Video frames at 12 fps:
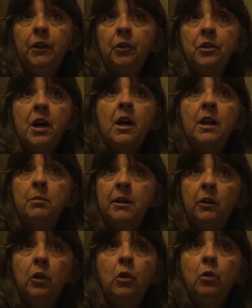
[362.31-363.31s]
their time
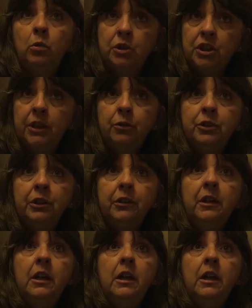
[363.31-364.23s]
local shelter.